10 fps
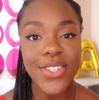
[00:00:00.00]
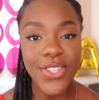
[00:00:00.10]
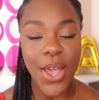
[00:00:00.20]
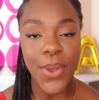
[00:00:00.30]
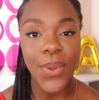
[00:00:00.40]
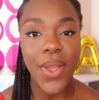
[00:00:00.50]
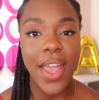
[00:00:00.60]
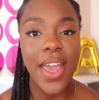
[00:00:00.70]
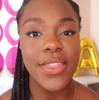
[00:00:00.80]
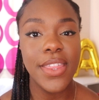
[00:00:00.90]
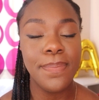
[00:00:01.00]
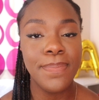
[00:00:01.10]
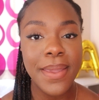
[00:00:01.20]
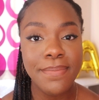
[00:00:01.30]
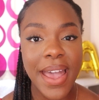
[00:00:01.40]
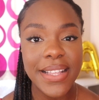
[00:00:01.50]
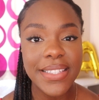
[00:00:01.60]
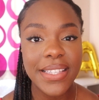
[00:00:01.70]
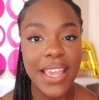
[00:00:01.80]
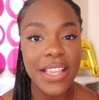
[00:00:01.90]
So the
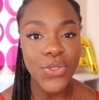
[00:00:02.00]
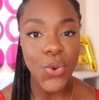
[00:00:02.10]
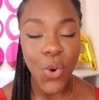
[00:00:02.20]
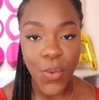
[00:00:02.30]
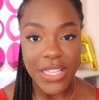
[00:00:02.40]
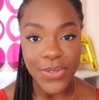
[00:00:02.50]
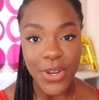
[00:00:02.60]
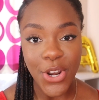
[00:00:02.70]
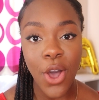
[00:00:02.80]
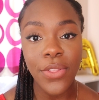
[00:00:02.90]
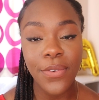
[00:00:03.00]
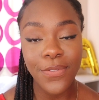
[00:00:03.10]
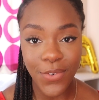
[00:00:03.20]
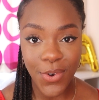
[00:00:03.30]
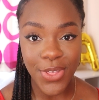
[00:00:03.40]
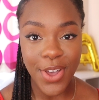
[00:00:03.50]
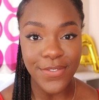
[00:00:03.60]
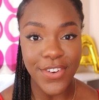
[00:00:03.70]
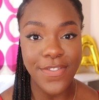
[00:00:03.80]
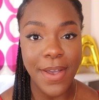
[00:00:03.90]
BMAT is always run on the 4th
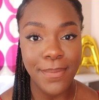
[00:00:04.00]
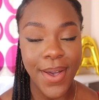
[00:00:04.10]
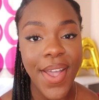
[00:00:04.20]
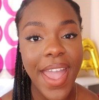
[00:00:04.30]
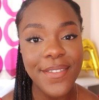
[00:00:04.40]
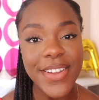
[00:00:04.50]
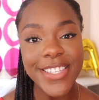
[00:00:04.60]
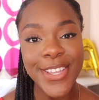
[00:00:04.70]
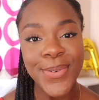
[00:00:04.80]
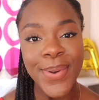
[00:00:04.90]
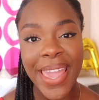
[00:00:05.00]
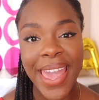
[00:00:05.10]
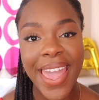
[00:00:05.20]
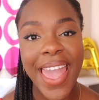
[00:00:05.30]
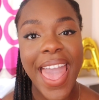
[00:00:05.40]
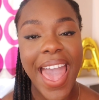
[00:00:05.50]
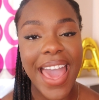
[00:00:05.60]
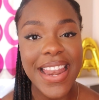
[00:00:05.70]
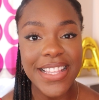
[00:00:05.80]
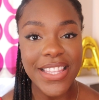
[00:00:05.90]
of November every single year,
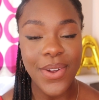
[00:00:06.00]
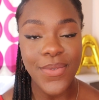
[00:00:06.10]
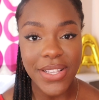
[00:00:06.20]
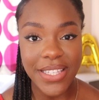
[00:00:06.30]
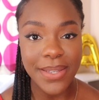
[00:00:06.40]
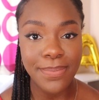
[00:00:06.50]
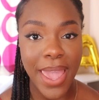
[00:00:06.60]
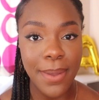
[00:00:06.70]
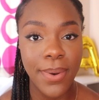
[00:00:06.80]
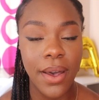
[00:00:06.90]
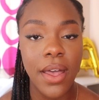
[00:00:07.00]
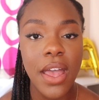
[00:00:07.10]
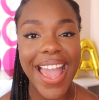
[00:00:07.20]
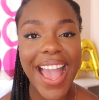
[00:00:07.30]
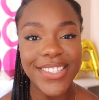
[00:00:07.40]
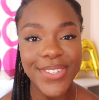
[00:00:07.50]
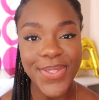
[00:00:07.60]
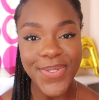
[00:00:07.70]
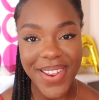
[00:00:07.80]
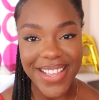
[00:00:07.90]
and it's a written paper and it has
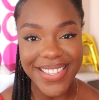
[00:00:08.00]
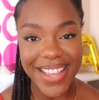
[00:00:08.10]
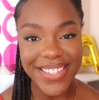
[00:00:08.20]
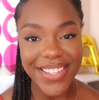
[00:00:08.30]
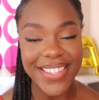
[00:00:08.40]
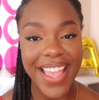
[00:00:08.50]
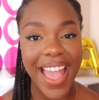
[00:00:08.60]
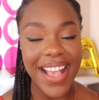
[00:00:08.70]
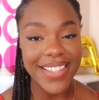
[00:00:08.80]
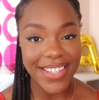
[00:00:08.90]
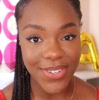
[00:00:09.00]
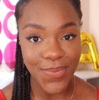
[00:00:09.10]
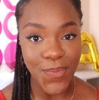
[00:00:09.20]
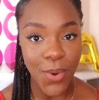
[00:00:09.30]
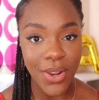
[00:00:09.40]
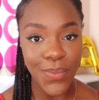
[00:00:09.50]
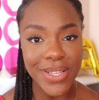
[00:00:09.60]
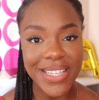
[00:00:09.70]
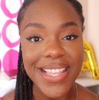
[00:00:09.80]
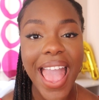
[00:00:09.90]
three sections. It has section one,
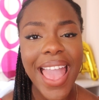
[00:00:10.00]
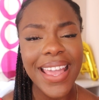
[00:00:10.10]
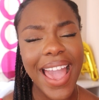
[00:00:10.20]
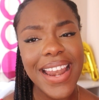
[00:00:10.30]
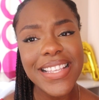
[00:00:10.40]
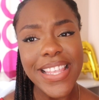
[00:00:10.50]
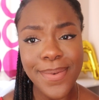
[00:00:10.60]
which is kind of